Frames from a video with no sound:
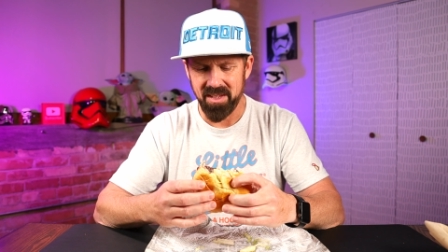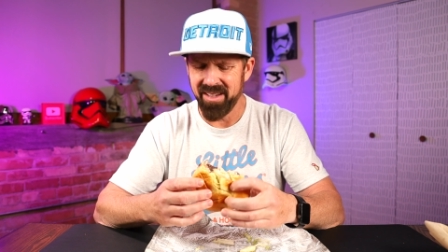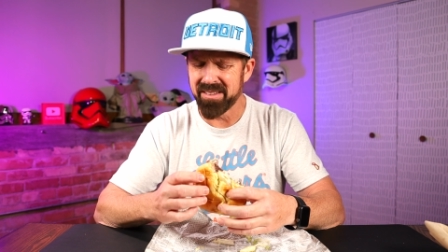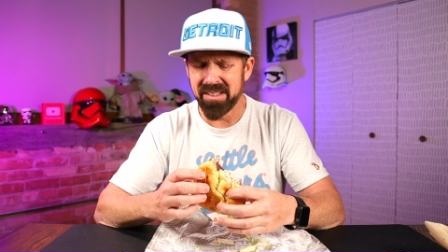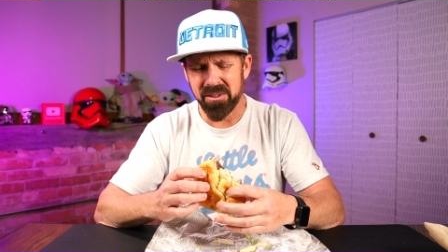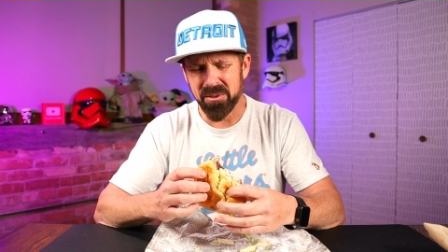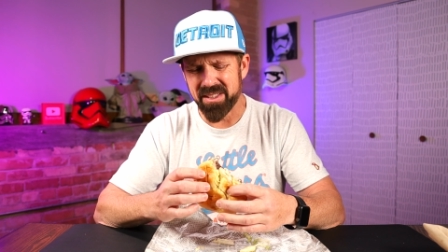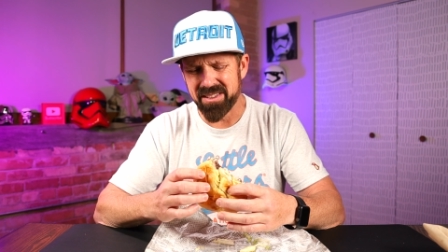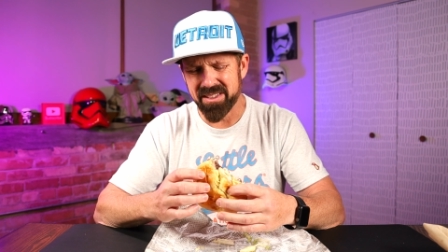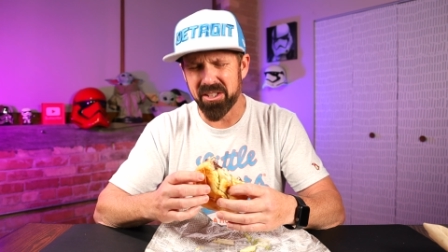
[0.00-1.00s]
I don't know,
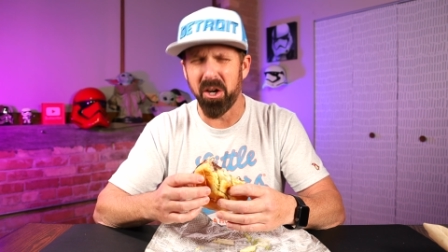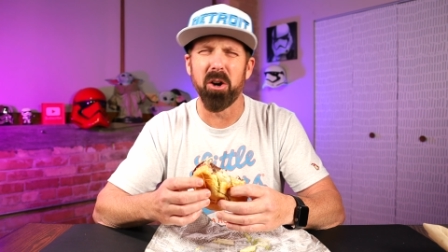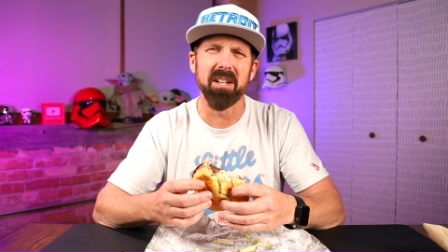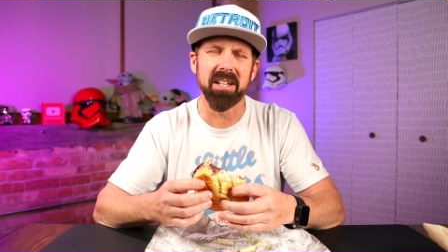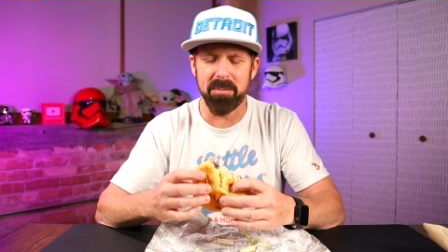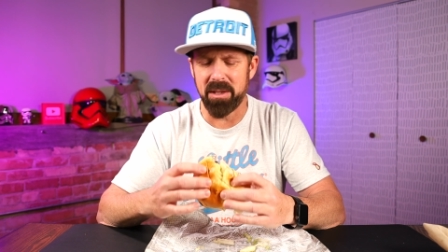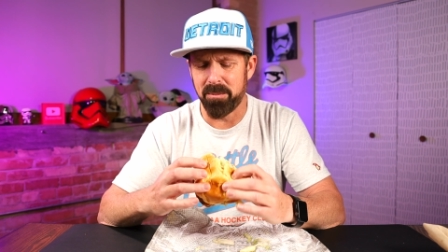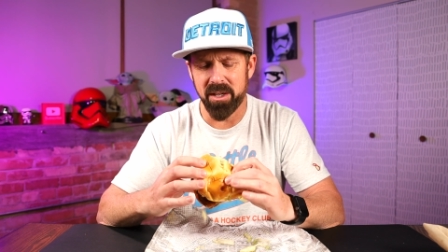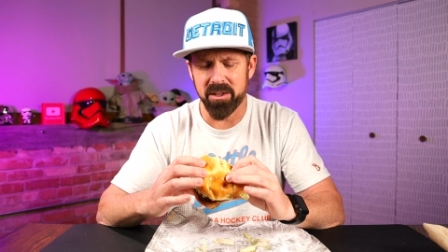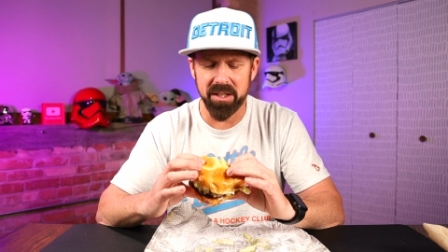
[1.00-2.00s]
the garlic, I mean, the
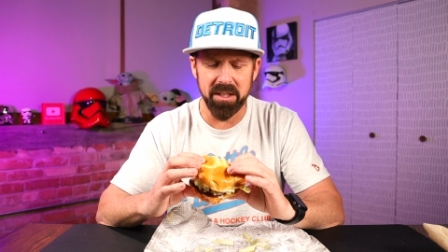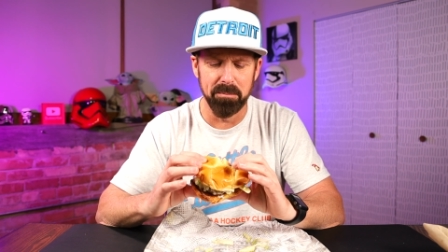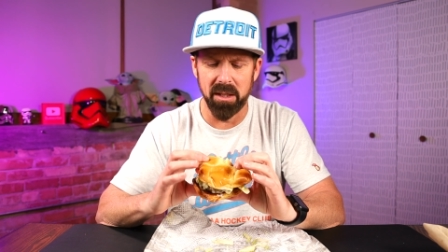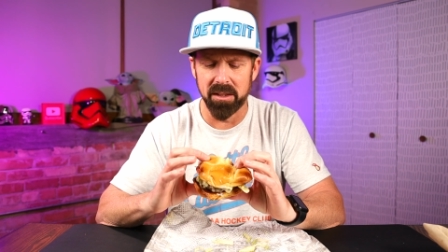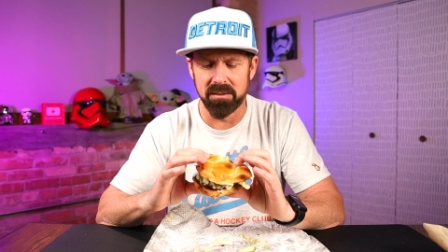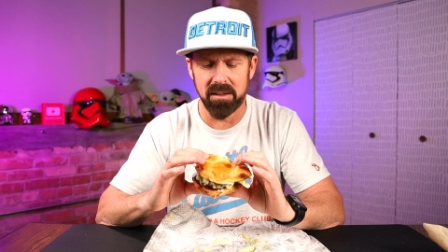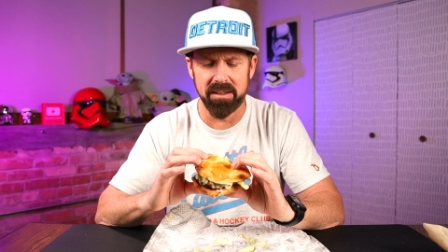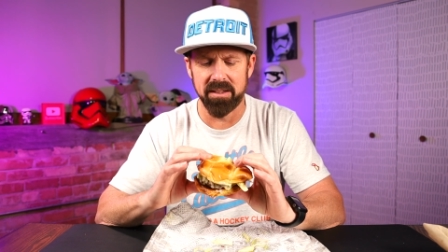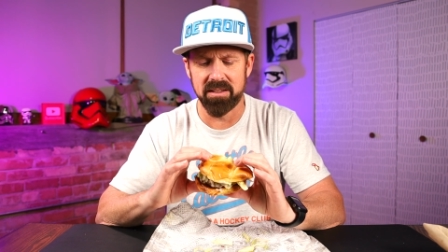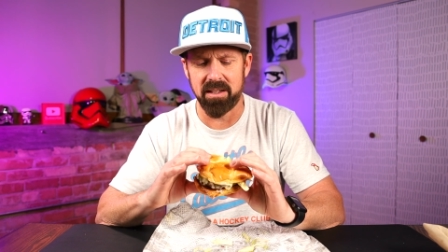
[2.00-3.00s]
buttery bun, I
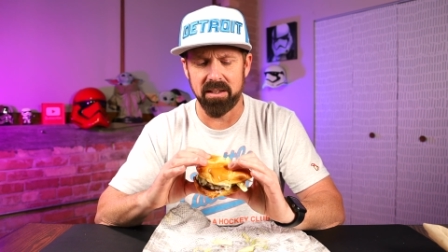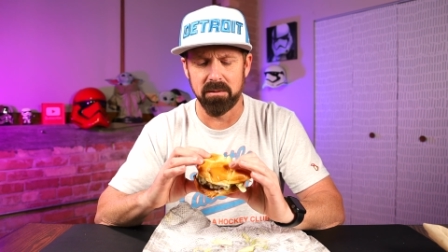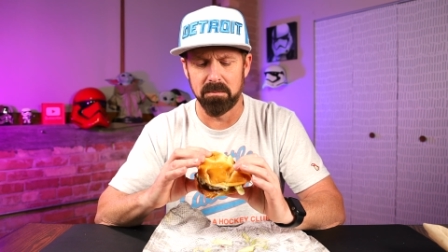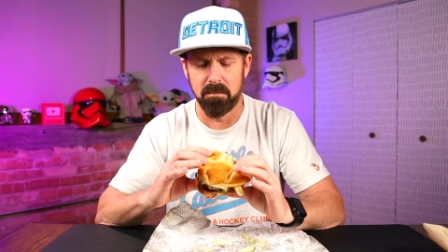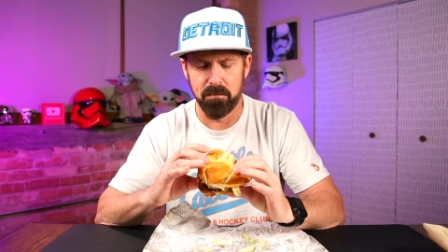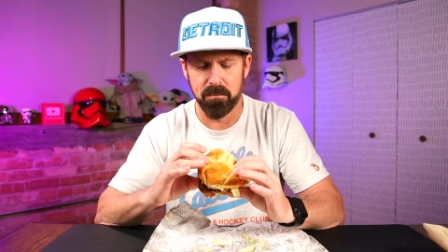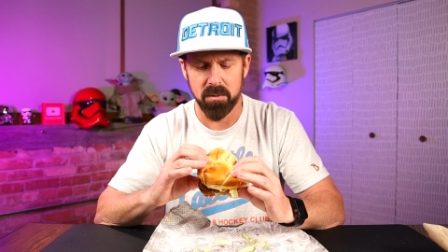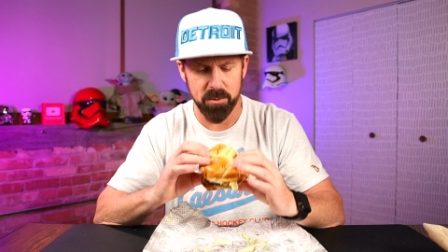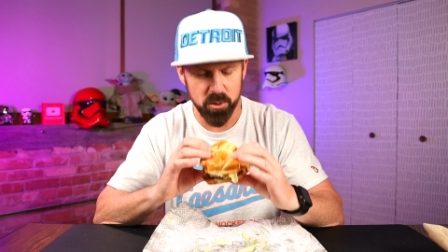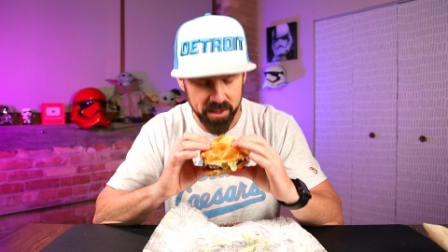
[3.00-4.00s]
guess. I don't, let me